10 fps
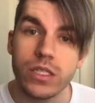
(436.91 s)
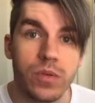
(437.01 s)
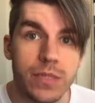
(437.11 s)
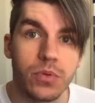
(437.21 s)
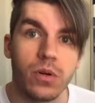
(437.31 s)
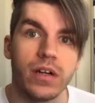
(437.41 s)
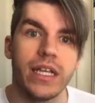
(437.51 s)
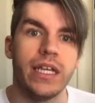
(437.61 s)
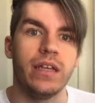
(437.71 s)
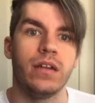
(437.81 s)
Explored
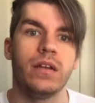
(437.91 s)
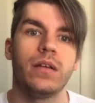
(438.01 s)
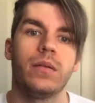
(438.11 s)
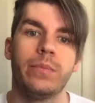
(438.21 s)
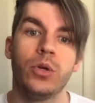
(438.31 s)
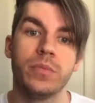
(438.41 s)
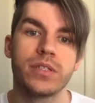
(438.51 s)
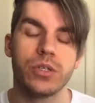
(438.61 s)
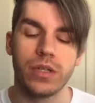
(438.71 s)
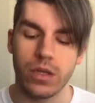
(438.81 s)
in Boom
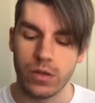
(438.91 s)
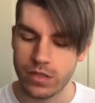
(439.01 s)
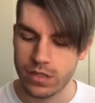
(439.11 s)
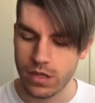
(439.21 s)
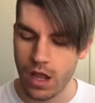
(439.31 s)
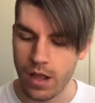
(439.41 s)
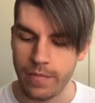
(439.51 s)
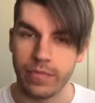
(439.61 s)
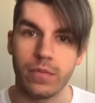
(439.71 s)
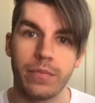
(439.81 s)
Studios'
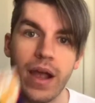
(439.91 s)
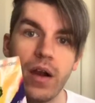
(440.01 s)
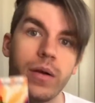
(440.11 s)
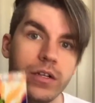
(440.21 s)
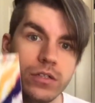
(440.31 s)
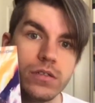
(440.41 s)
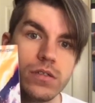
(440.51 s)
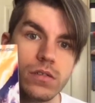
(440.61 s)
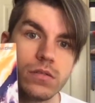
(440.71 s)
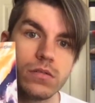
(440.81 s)
Power
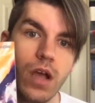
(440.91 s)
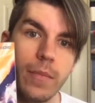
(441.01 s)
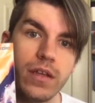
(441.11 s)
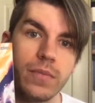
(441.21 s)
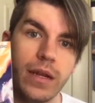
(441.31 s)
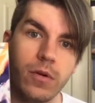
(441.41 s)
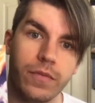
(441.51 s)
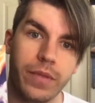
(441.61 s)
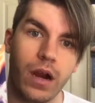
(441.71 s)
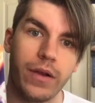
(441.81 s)
Rangers comic, Mighty Morphin
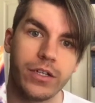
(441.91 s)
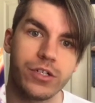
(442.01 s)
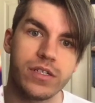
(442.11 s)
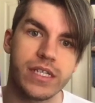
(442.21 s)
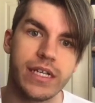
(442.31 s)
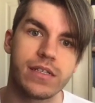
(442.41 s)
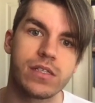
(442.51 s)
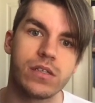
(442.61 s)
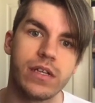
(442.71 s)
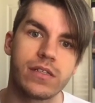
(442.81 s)
Power Rangers.
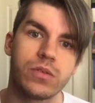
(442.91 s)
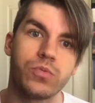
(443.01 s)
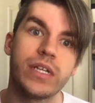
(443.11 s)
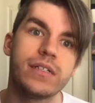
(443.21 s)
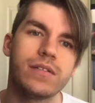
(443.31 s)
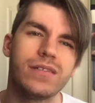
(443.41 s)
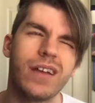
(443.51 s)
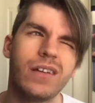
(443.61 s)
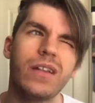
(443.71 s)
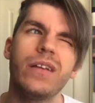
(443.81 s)
It's a
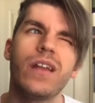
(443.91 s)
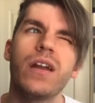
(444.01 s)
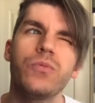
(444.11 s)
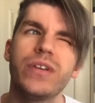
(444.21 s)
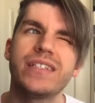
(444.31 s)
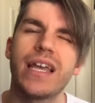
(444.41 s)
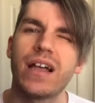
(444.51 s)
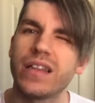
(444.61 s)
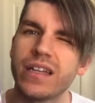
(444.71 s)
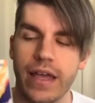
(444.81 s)
not a
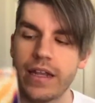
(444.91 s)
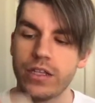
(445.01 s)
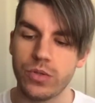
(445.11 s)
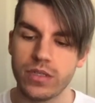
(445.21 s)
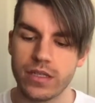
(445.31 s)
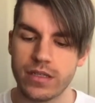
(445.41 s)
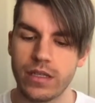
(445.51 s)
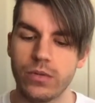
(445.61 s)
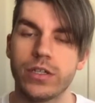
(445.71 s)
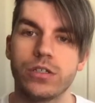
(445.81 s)
retelling. It uses the
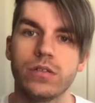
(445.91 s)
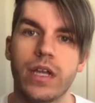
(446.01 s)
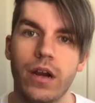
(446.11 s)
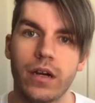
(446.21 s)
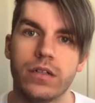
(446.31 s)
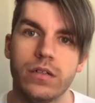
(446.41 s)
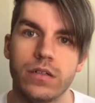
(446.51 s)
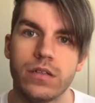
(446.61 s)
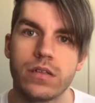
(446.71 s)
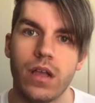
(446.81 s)
original
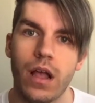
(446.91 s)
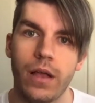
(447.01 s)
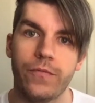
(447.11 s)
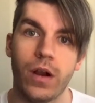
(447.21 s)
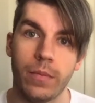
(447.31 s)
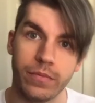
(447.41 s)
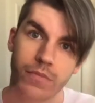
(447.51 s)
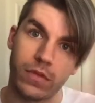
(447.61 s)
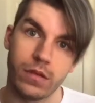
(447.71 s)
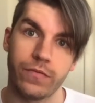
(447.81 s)
characters from
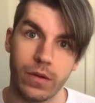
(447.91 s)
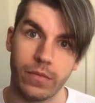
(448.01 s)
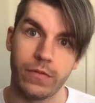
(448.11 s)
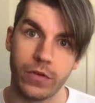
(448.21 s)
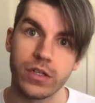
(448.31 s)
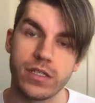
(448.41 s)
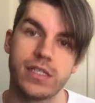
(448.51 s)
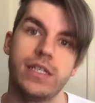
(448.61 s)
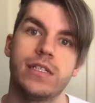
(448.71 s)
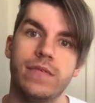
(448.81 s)
the first
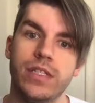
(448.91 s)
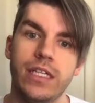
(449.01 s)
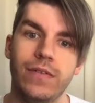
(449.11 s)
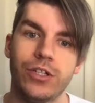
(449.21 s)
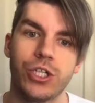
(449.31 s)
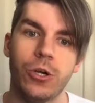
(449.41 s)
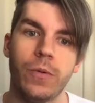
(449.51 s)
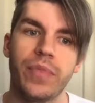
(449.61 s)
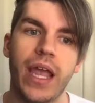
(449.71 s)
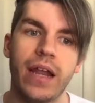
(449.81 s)
season of the TV
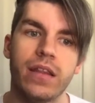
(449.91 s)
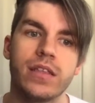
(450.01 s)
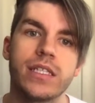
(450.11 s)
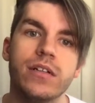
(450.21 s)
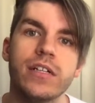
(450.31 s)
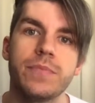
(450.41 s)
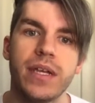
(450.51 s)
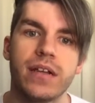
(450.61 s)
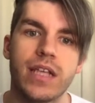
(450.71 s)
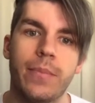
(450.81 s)
show, and the series
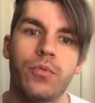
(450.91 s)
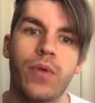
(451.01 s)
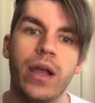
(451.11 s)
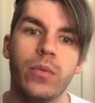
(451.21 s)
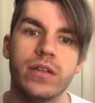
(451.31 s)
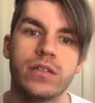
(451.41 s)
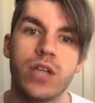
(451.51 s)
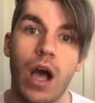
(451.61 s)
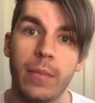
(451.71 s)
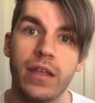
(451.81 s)
picks up right when
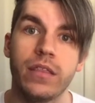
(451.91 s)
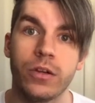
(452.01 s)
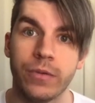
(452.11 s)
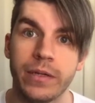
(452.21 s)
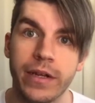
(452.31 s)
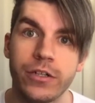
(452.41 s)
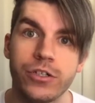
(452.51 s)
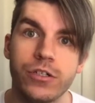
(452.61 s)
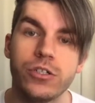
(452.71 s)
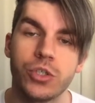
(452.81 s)
Tommy, the Green
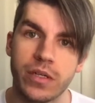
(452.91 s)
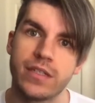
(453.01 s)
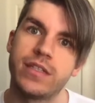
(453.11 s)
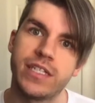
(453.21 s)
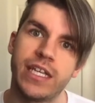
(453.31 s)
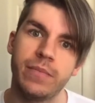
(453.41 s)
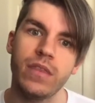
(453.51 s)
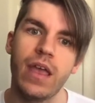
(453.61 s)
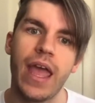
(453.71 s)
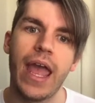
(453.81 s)
Ranger, joins the team.
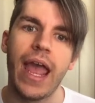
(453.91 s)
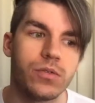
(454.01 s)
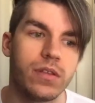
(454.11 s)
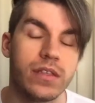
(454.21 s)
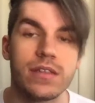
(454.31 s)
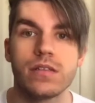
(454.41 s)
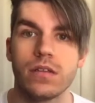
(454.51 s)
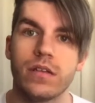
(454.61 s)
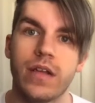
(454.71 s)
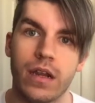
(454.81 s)
This is
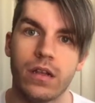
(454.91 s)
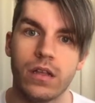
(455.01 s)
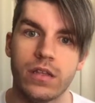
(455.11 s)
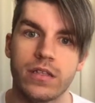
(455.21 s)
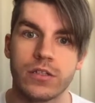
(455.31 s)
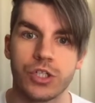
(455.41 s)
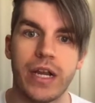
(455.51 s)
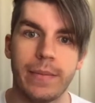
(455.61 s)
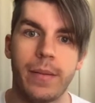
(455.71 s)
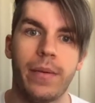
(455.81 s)
a trade
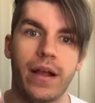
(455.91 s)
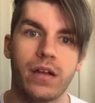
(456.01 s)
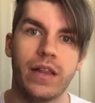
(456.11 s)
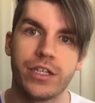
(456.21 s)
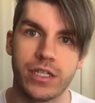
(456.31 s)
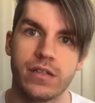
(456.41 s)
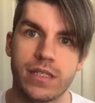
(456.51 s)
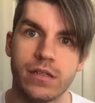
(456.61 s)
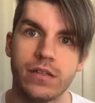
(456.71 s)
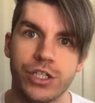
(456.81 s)
paperback collecting
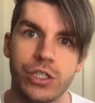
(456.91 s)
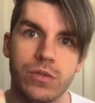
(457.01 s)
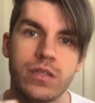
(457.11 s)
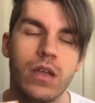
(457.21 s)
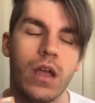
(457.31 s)
single issues.